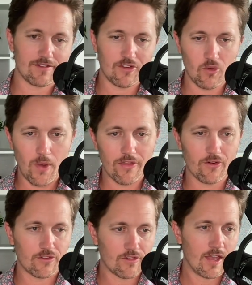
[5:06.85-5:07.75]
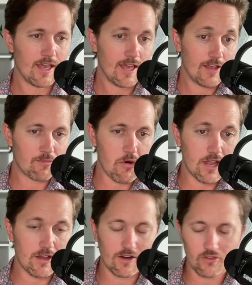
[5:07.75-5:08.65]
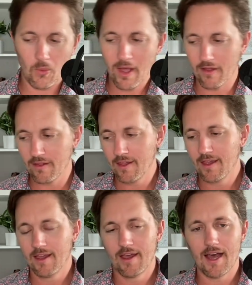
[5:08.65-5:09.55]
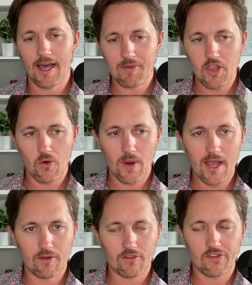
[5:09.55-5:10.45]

So the weather is pretty good as well, year round.